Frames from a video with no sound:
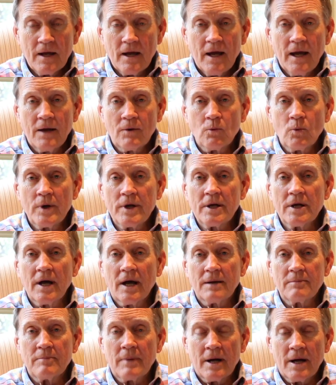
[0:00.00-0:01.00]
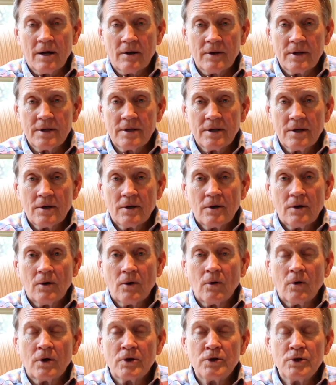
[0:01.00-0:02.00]
And we got married
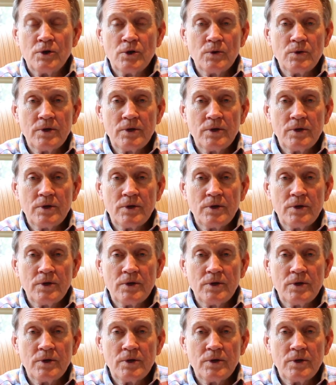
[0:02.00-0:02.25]
on New